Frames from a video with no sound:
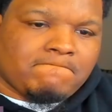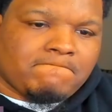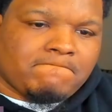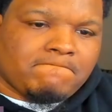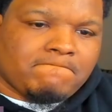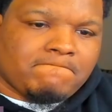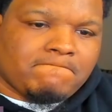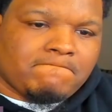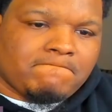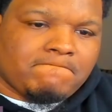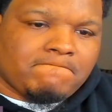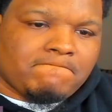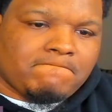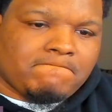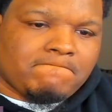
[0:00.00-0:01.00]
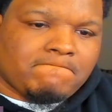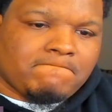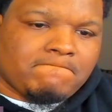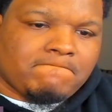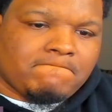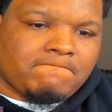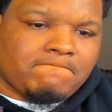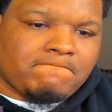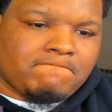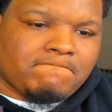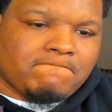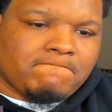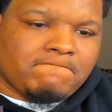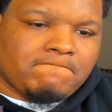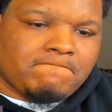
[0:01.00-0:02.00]

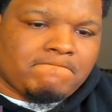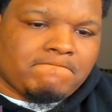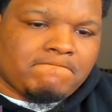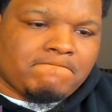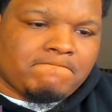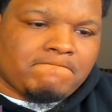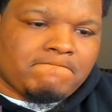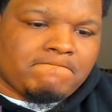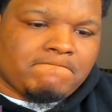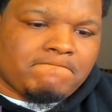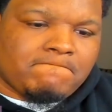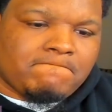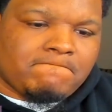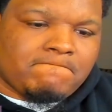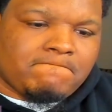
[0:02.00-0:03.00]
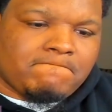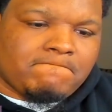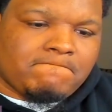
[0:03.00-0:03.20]
(silent)